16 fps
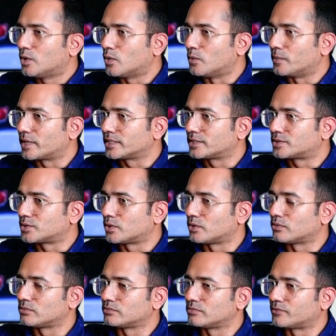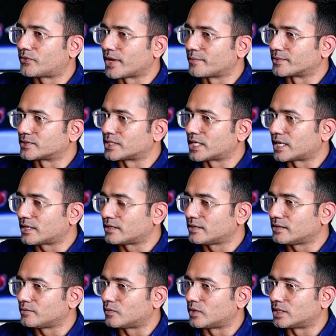Umar is so famous that
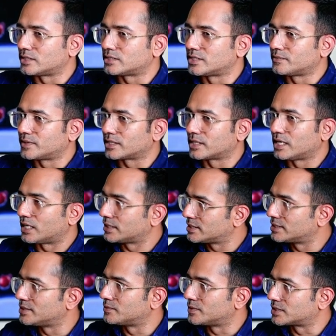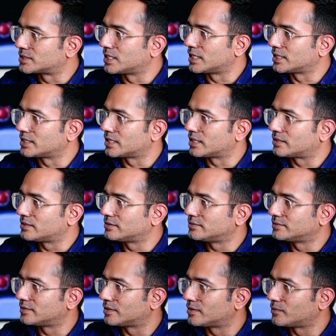once even Gandhiji was telling that
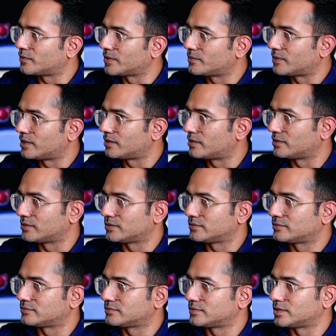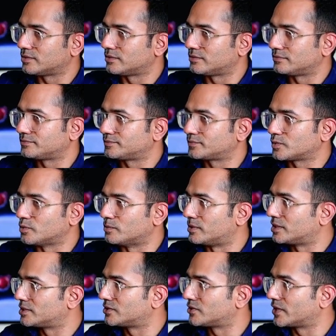uh, we want the
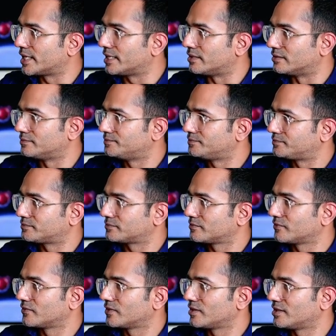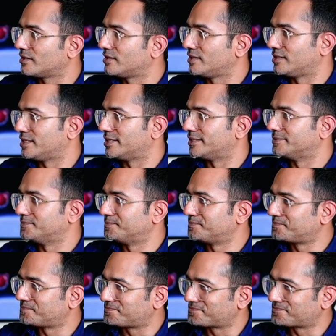Umar's reign in India.
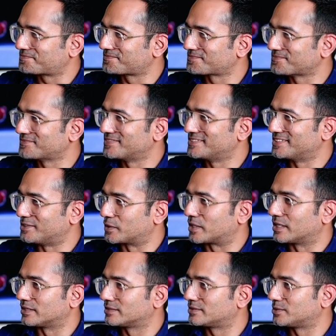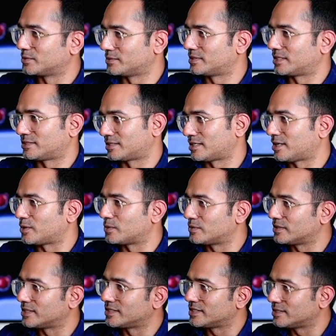Okay, so that's
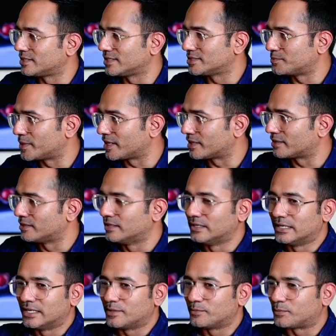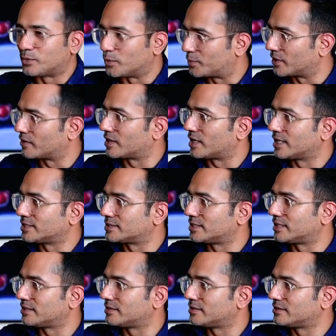how it, he's being popularized
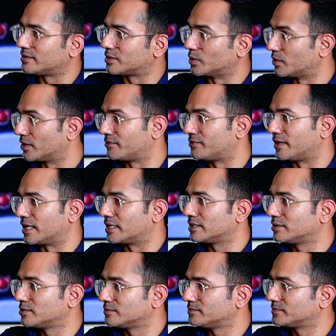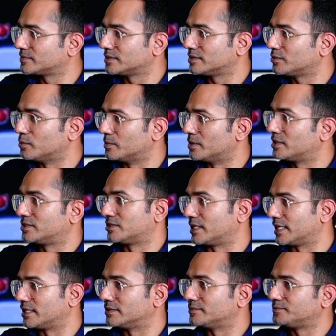and uh, glorified. Umar's
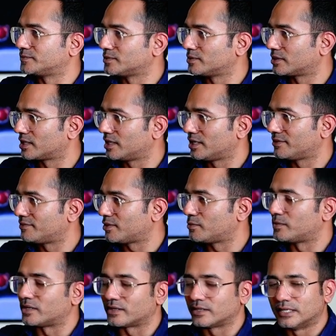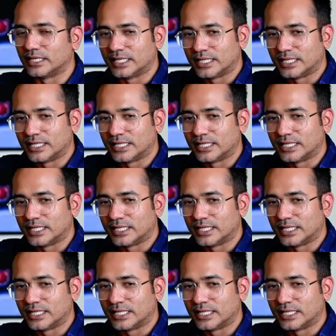reign, Khalifa Umar.